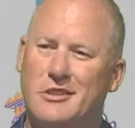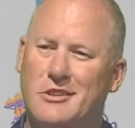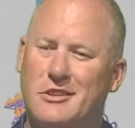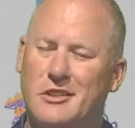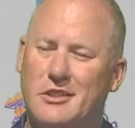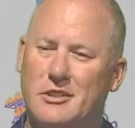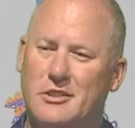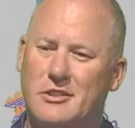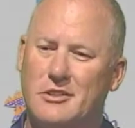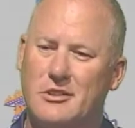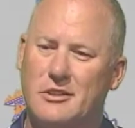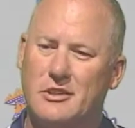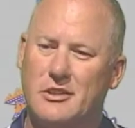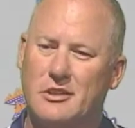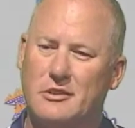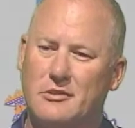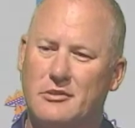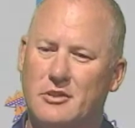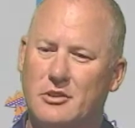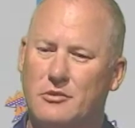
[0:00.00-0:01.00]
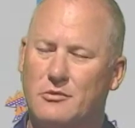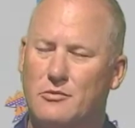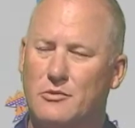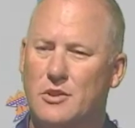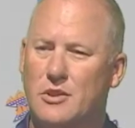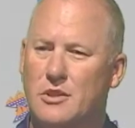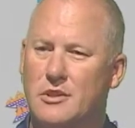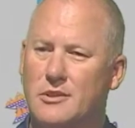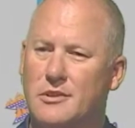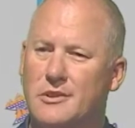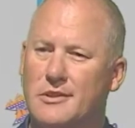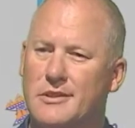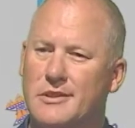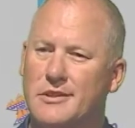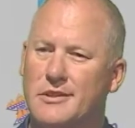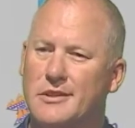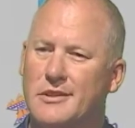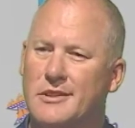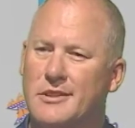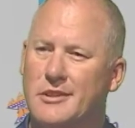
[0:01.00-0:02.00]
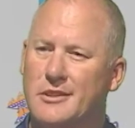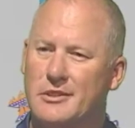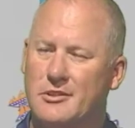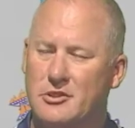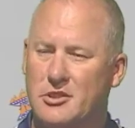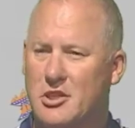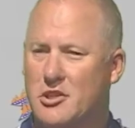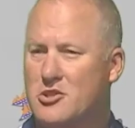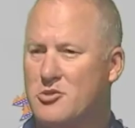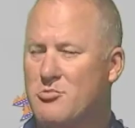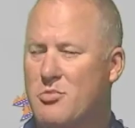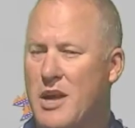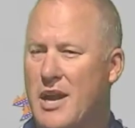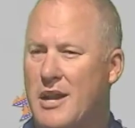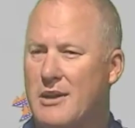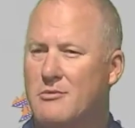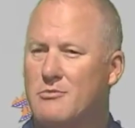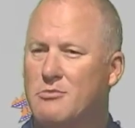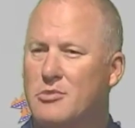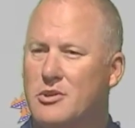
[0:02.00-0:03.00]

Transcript: that could have really set us back.